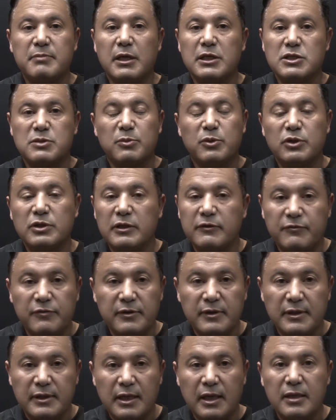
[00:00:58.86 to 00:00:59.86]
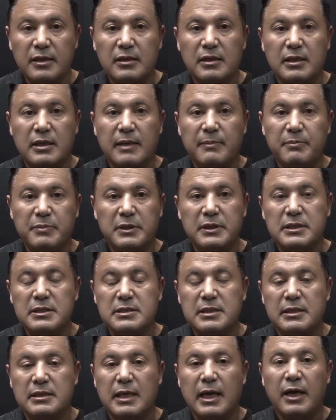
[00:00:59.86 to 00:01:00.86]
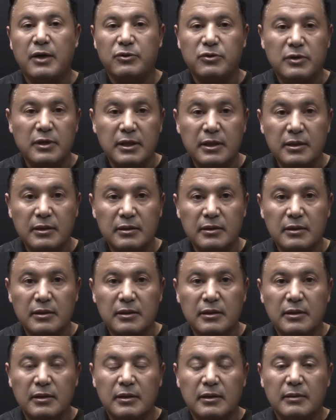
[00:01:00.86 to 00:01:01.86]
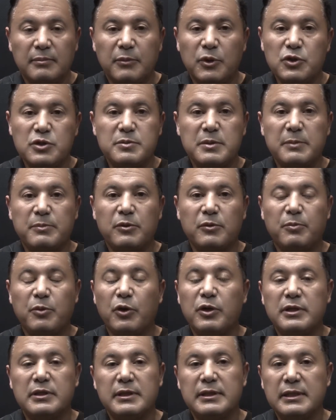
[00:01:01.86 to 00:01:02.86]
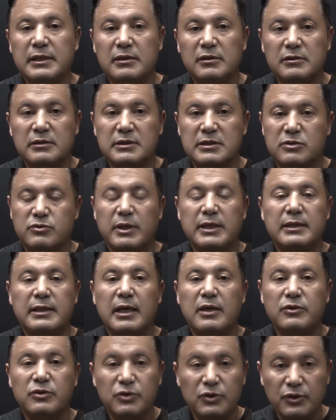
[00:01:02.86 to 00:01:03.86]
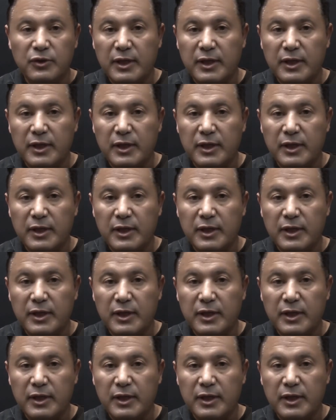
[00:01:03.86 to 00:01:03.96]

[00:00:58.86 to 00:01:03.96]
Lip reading: much more different than other companies that are out there. Most people point the needle straight down to